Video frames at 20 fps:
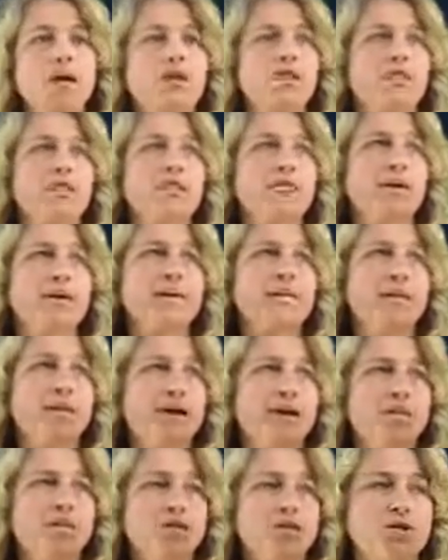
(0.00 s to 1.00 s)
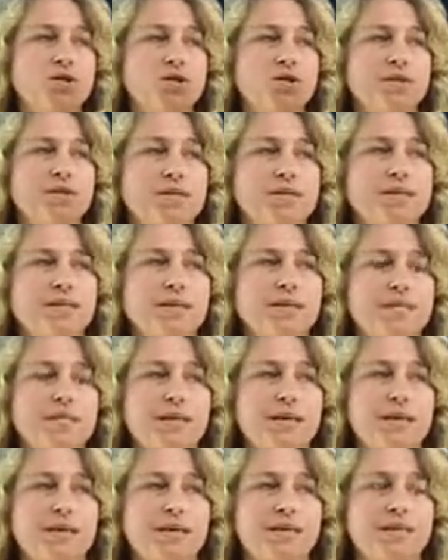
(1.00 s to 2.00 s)
3 times 2 is
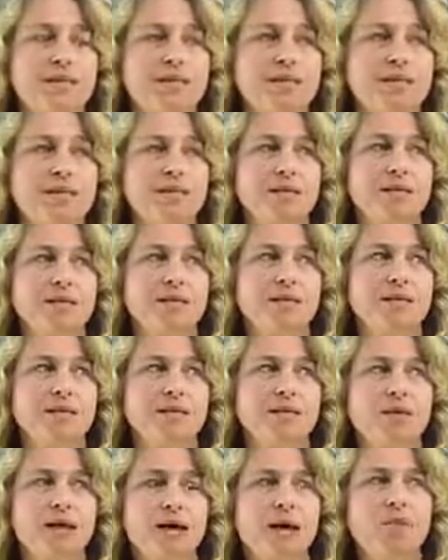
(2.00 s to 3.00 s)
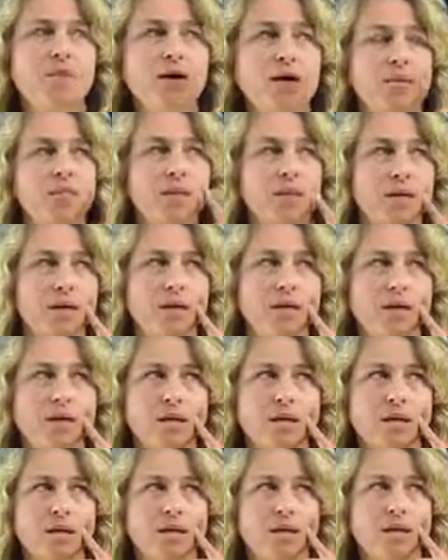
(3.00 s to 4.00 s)
6. Hey, wait a minute.
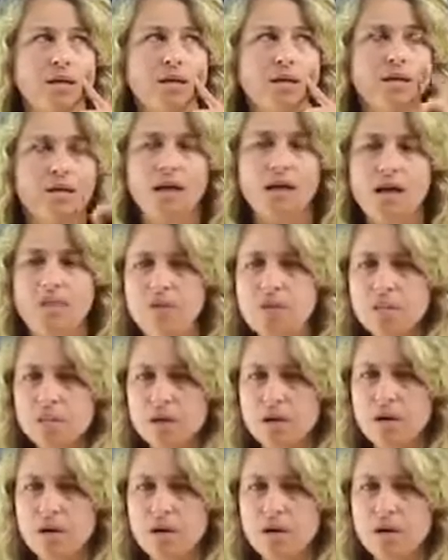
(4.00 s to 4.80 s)
Now, haven't we